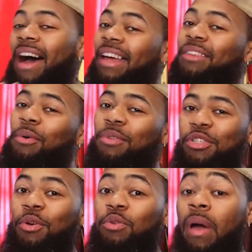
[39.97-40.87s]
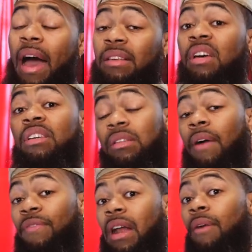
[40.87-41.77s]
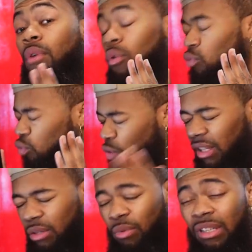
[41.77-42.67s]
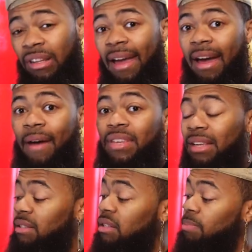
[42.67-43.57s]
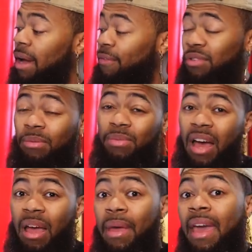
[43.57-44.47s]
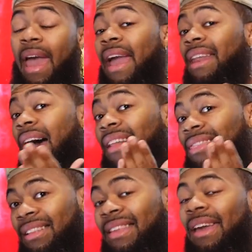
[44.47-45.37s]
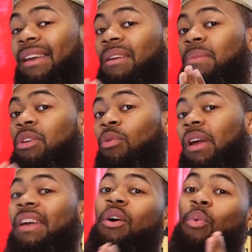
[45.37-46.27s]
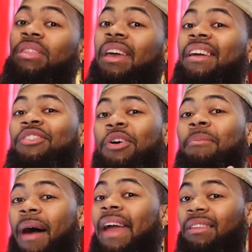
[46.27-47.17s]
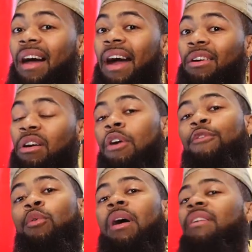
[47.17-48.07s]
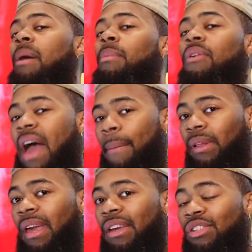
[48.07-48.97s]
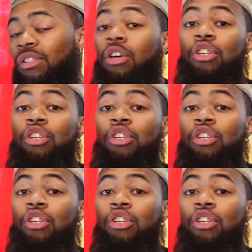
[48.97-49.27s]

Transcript: I like to only show you guys stuff that I really, really like. I've tested this mic for some time and I think that it could be great within your mic locker for a number of applications.